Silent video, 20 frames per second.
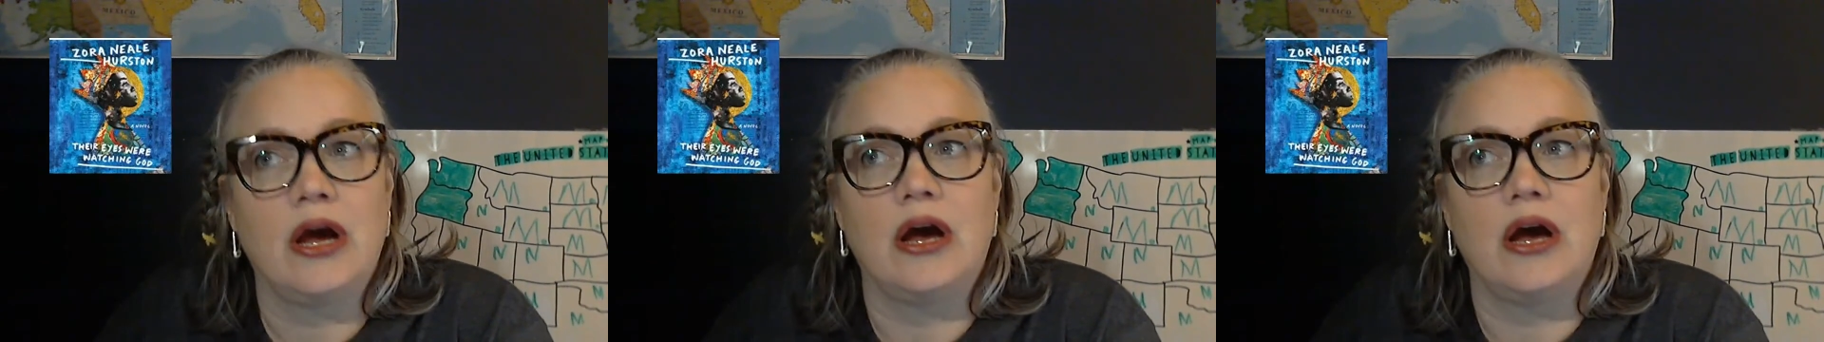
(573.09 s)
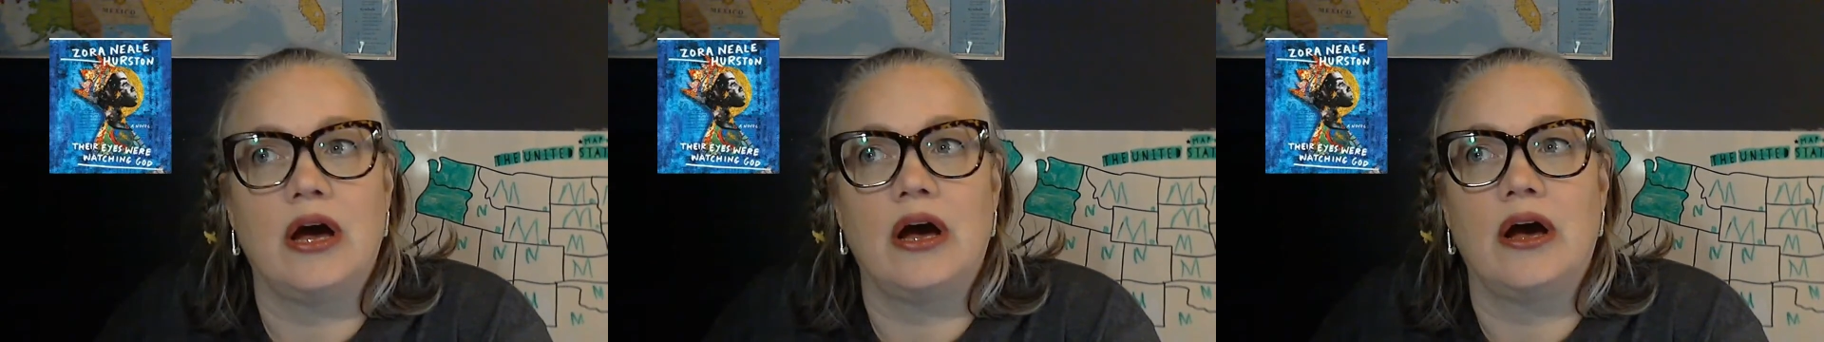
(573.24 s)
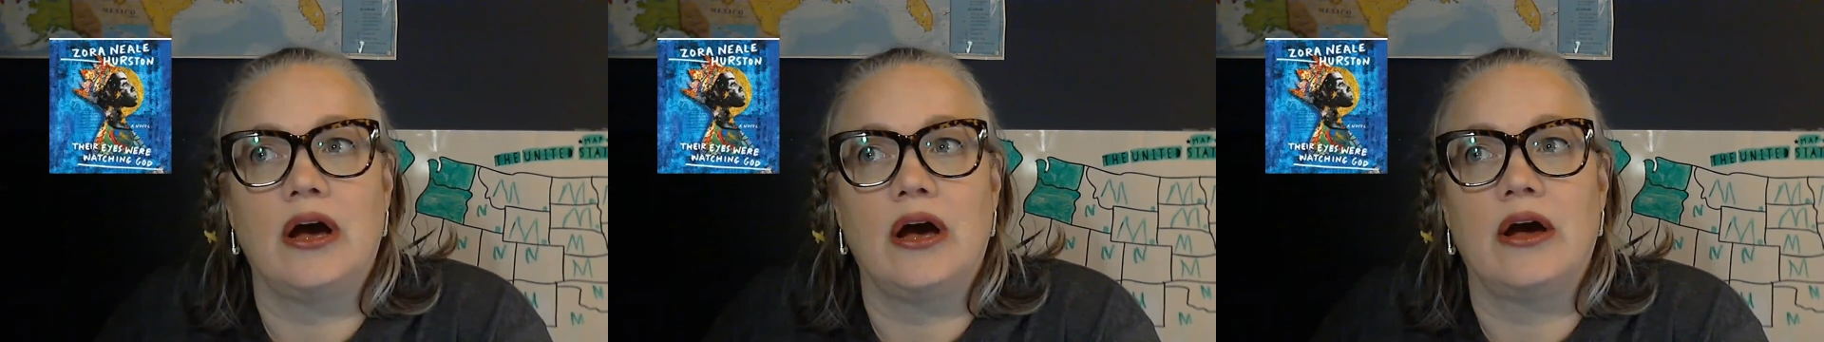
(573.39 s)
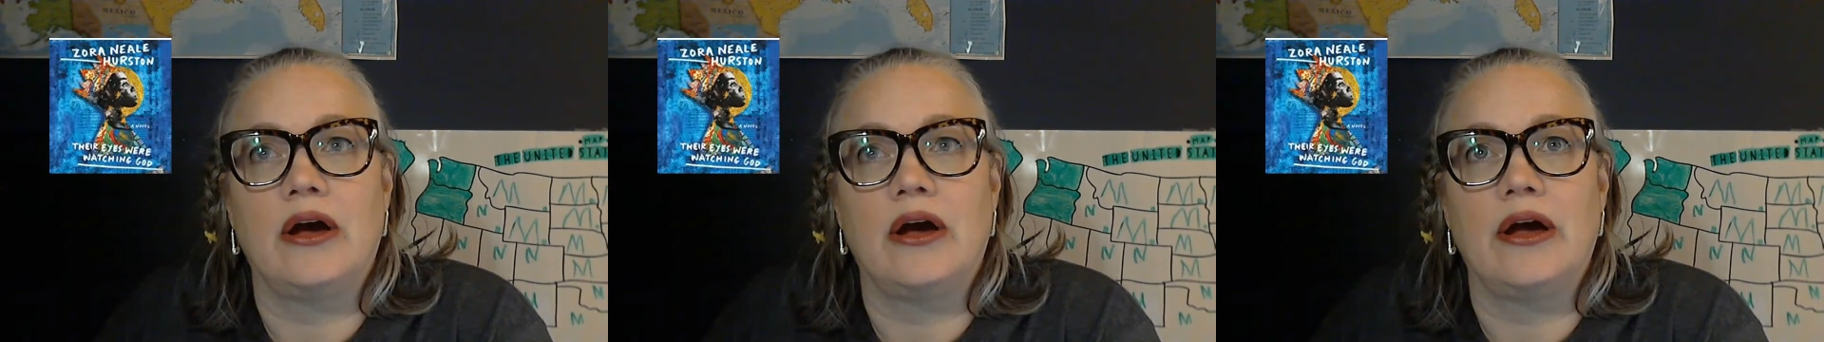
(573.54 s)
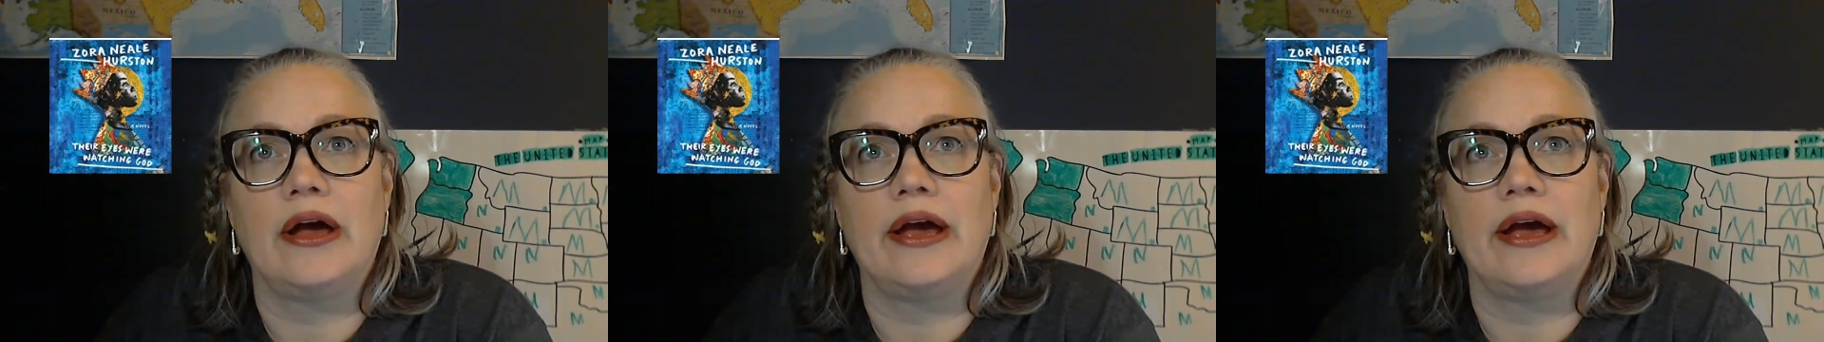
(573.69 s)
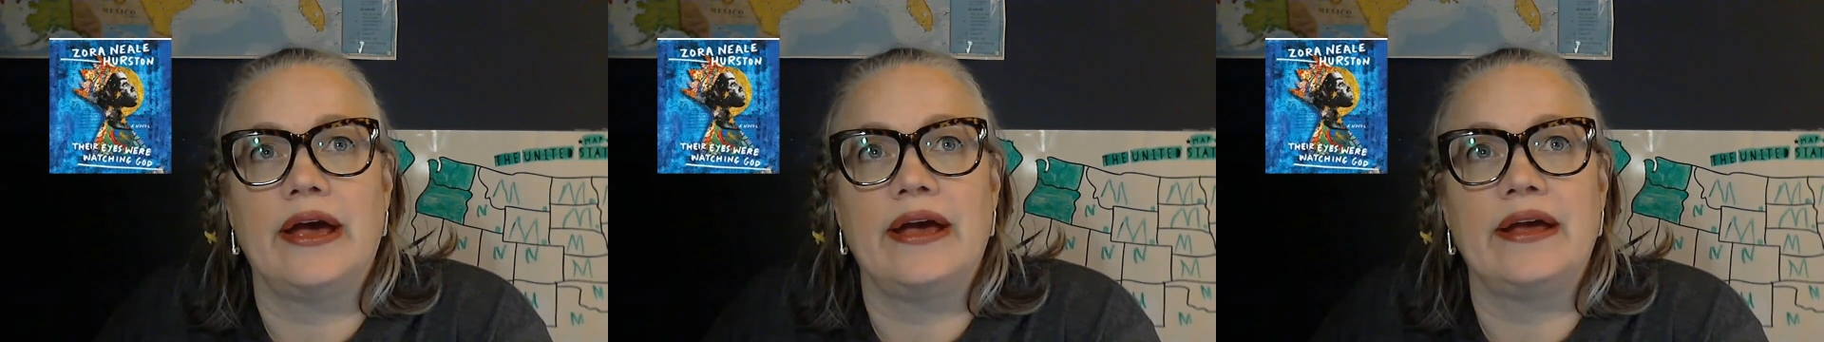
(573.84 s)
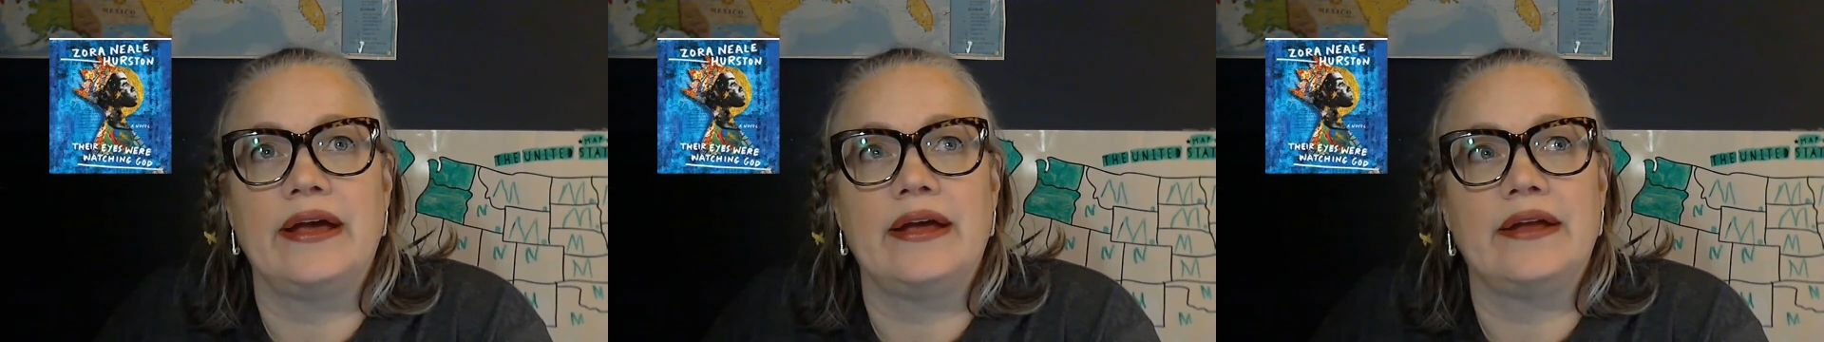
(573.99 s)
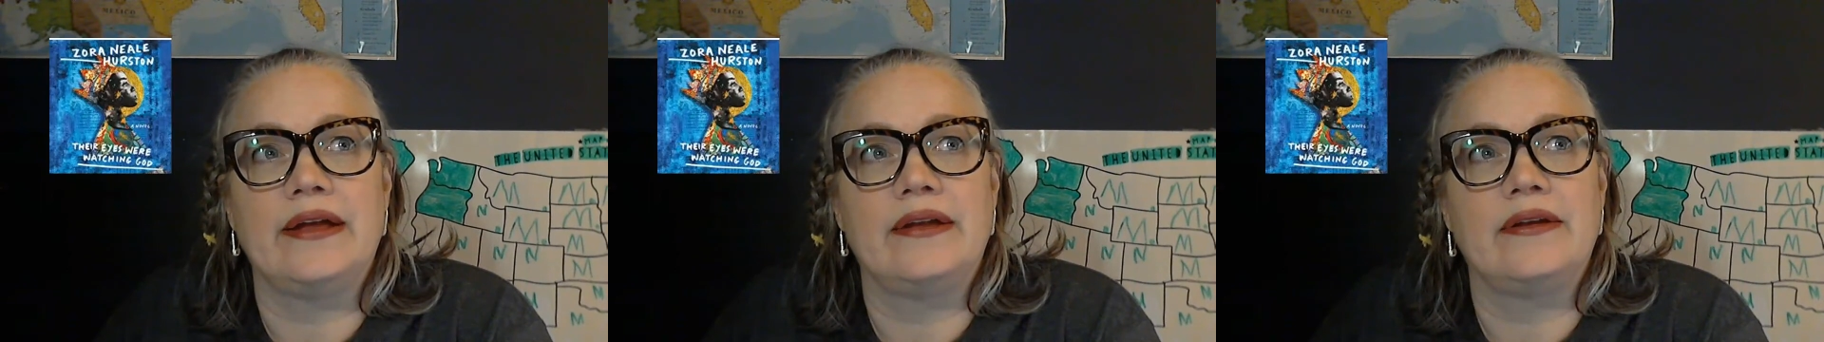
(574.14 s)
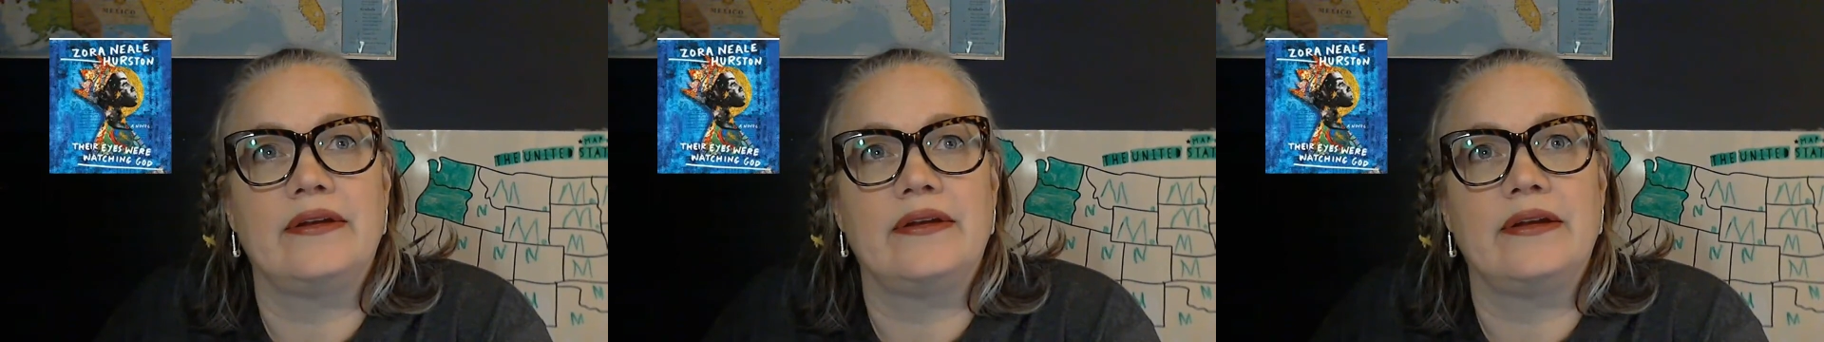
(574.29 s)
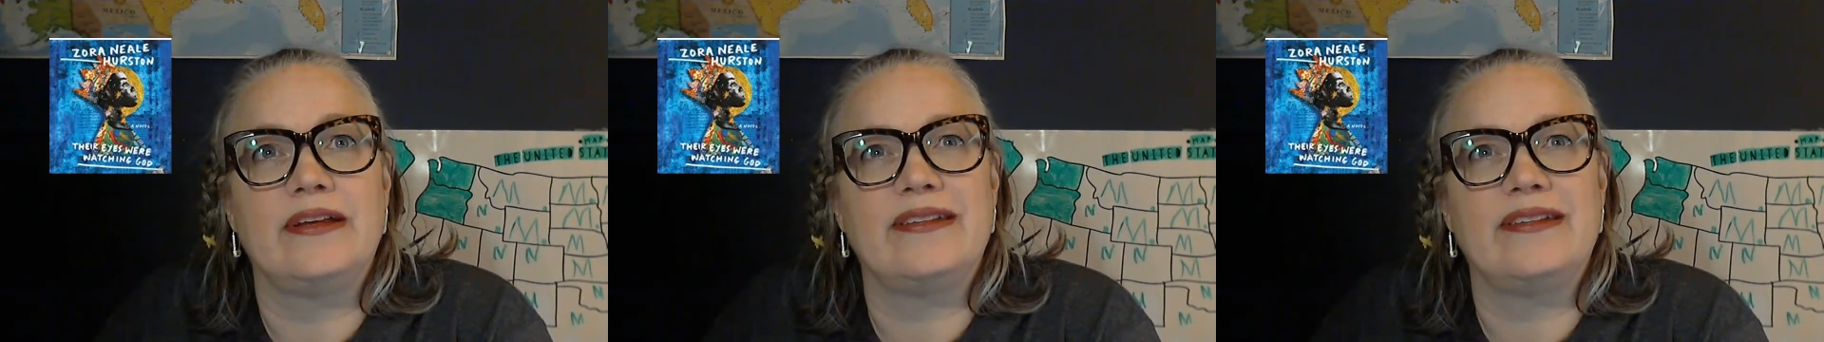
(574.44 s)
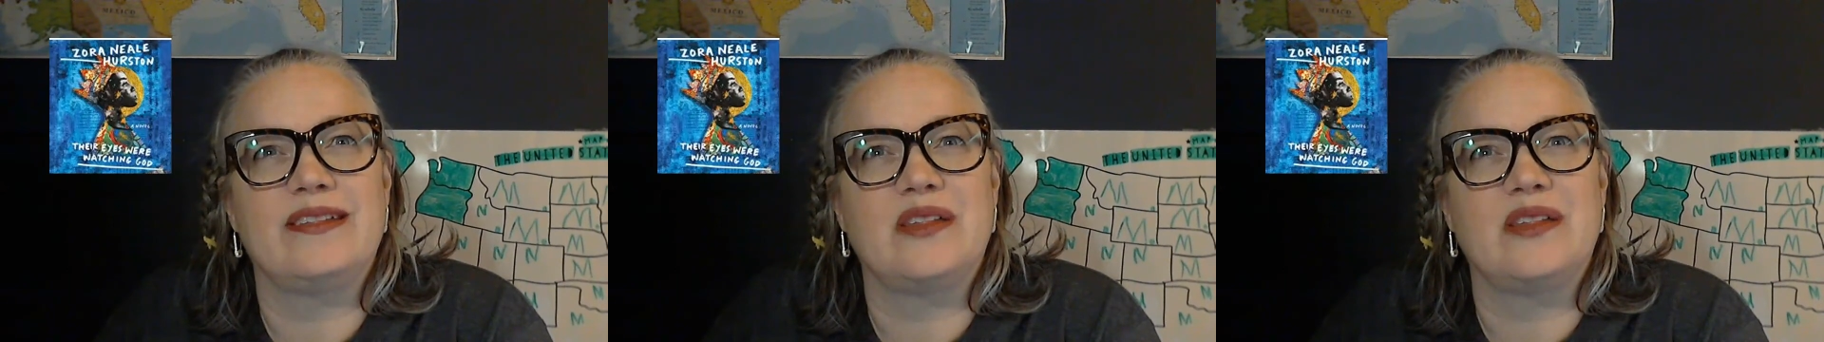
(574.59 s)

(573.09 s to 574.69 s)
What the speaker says: and